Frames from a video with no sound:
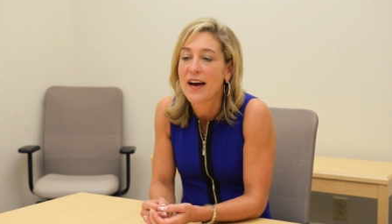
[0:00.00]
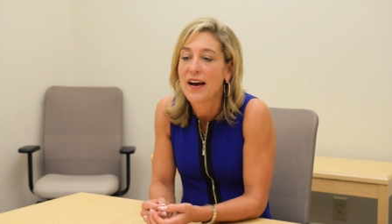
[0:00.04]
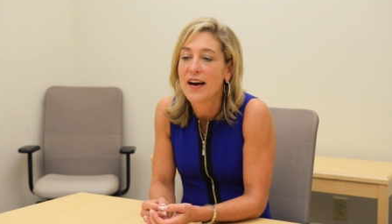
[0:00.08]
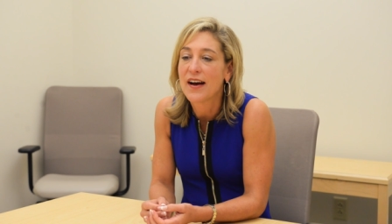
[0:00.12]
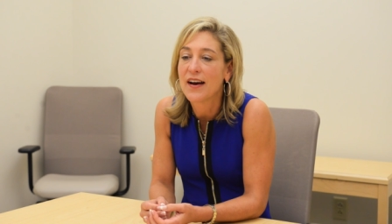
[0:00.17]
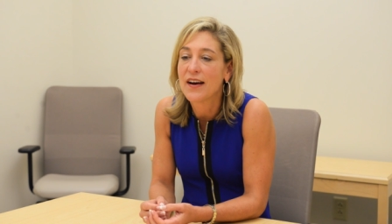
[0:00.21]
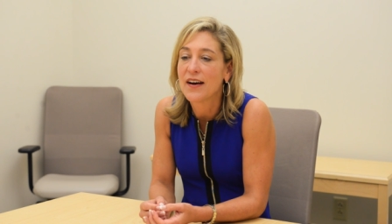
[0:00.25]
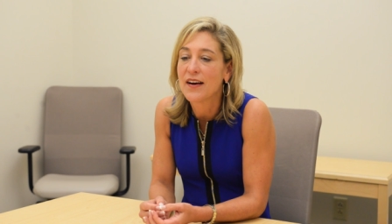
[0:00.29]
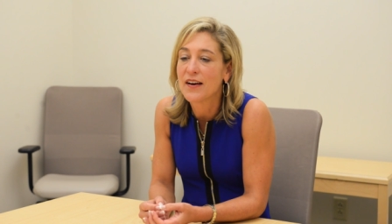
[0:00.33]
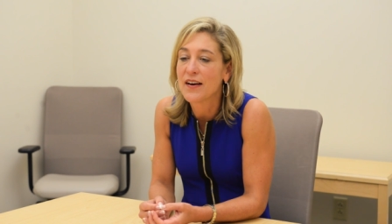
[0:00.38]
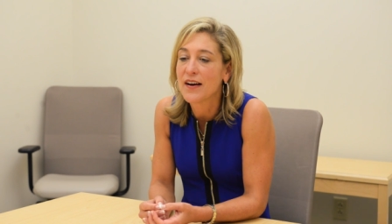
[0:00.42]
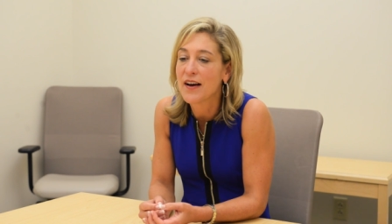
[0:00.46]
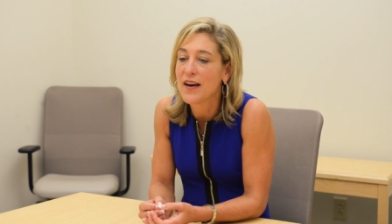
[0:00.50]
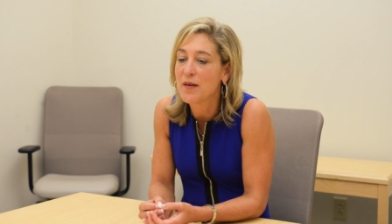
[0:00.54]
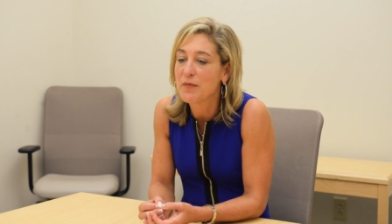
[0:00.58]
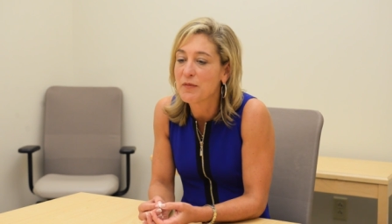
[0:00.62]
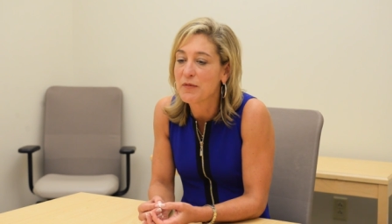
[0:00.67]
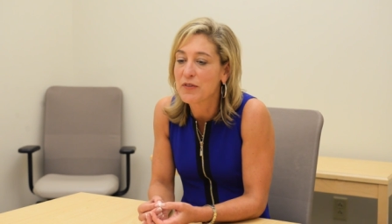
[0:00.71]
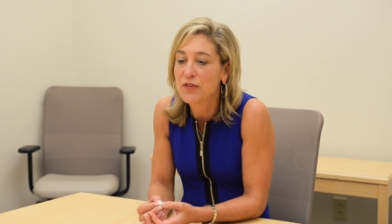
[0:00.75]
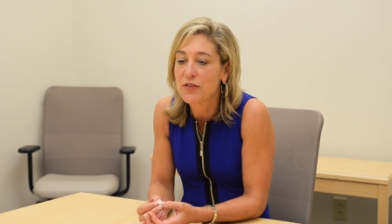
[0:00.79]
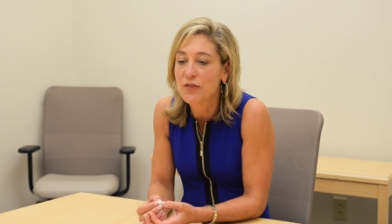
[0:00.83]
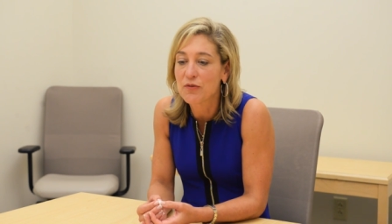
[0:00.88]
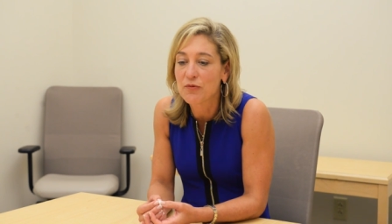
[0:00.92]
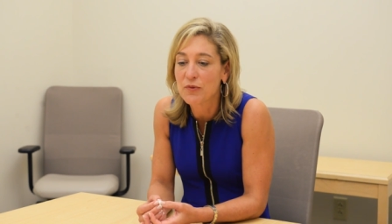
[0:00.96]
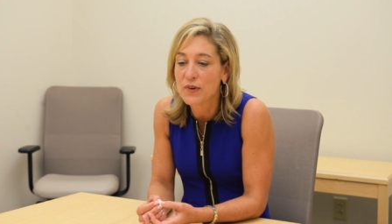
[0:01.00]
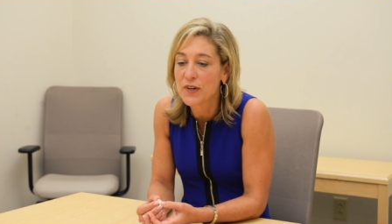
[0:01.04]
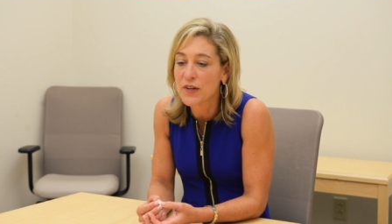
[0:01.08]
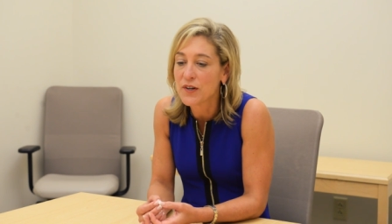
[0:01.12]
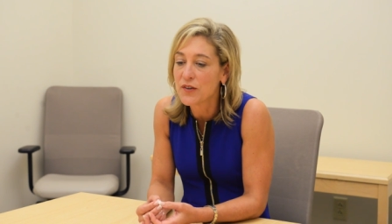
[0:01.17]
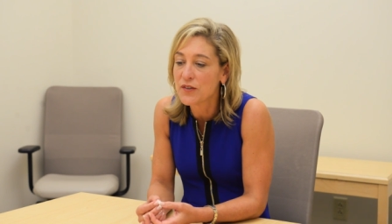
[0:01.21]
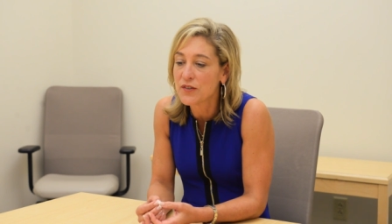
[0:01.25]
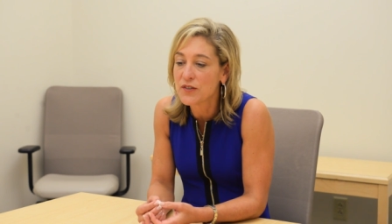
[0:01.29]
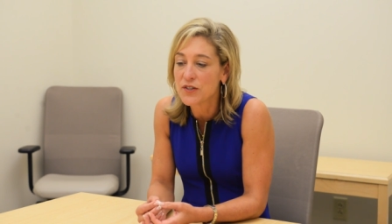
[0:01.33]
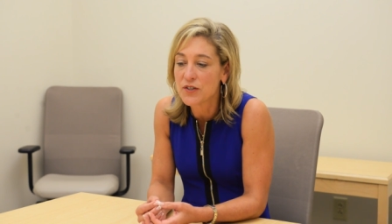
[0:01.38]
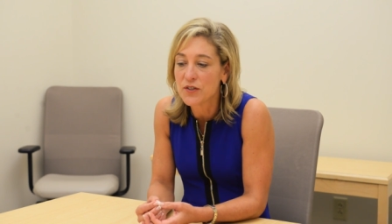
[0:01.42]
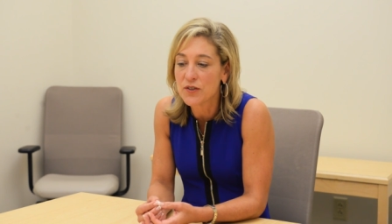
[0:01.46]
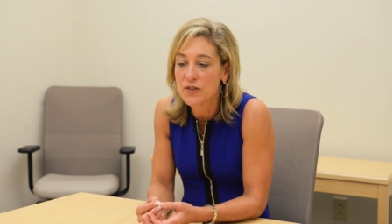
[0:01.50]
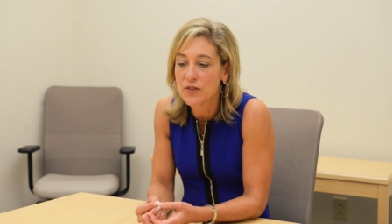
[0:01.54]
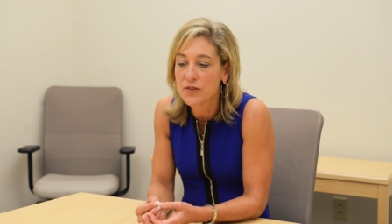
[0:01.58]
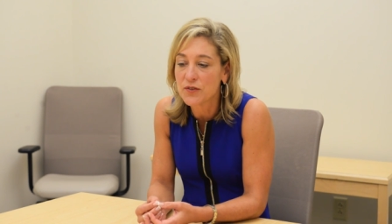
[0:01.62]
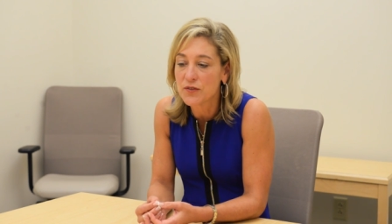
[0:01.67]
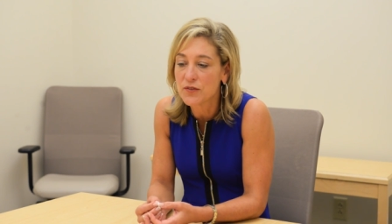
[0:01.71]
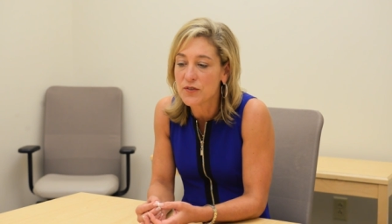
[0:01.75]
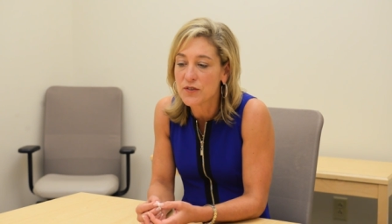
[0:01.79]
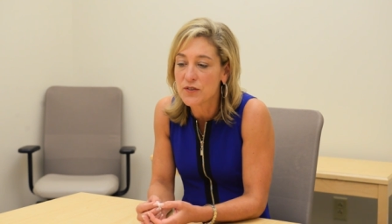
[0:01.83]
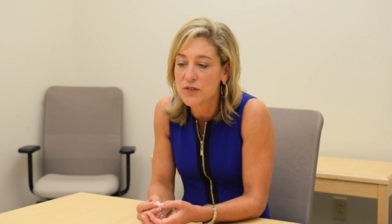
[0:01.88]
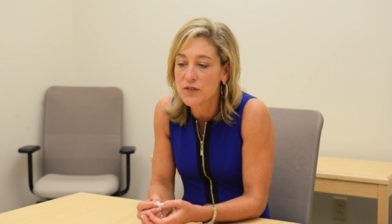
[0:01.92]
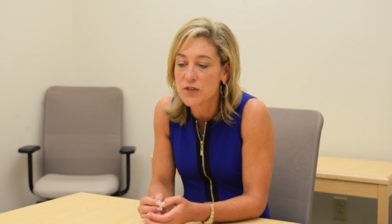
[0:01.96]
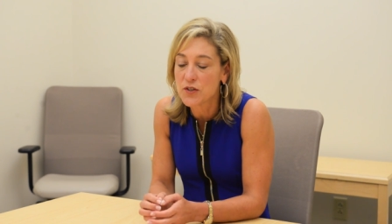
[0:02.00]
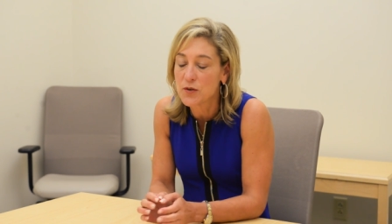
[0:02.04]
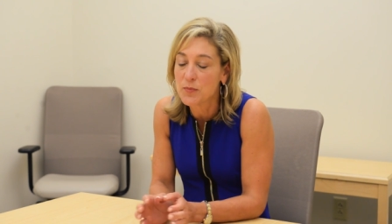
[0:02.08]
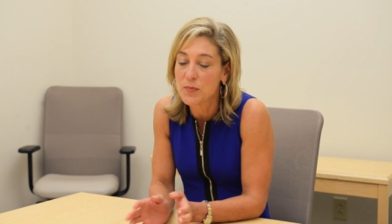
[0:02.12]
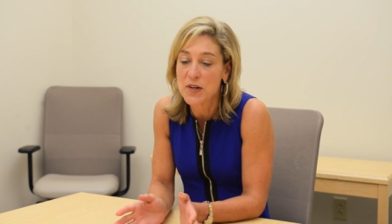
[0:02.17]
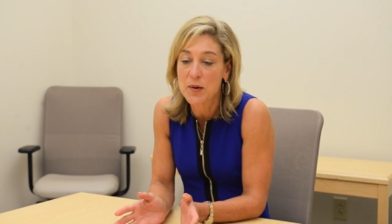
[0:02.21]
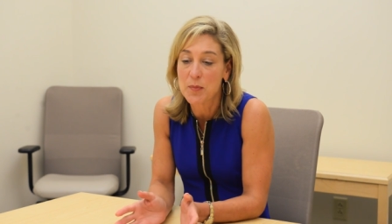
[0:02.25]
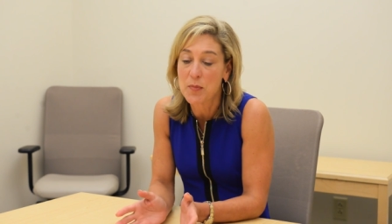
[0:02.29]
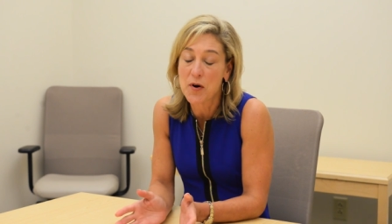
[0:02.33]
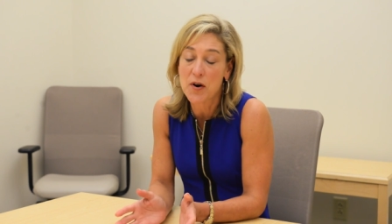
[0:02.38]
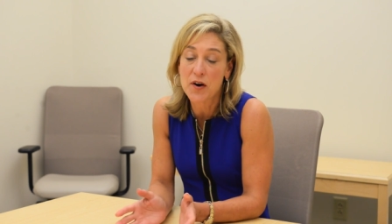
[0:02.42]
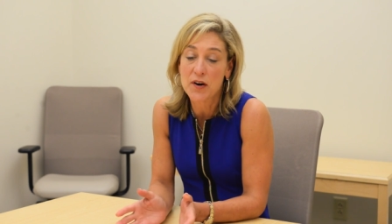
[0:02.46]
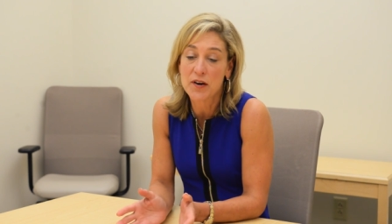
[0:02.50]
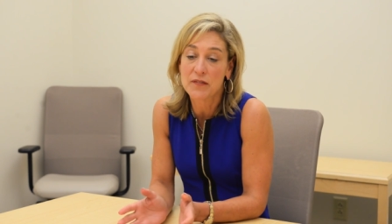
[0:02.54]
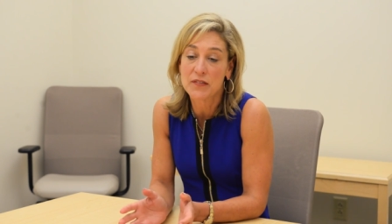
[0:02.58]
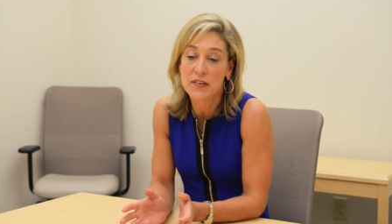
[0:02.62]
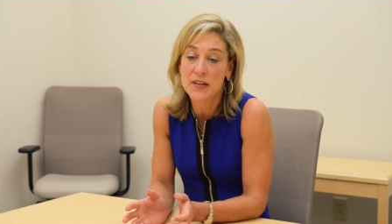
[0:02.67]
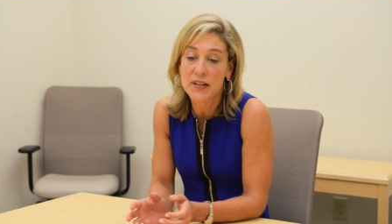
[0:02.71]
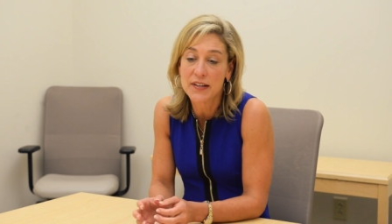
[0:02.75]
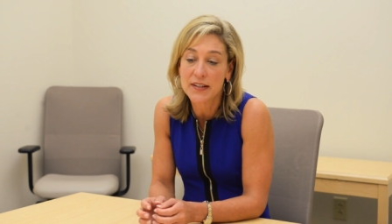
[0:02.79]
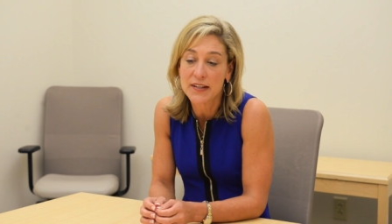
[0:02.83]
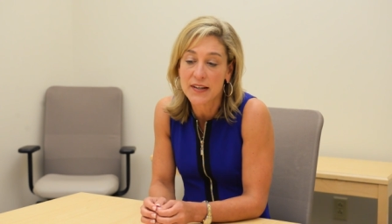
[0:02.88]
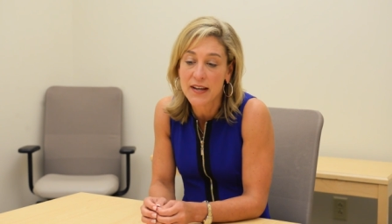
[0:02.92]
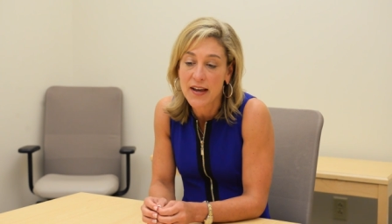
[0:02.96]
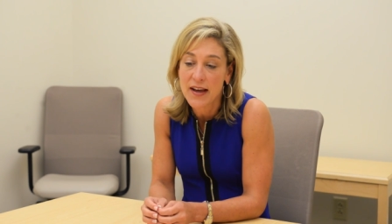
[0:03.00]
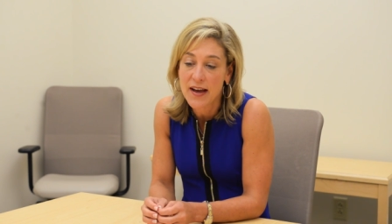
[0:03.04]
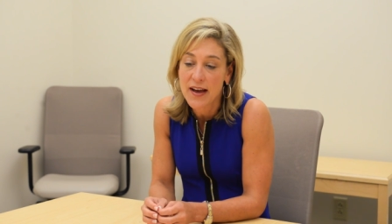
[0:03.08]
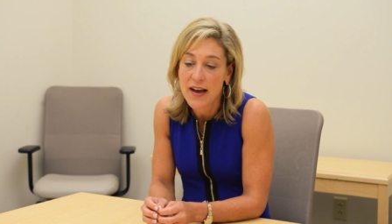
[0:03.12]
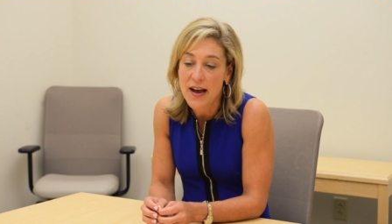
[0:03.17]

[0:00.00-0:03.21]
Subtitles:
I'm thrilled to be a part of it.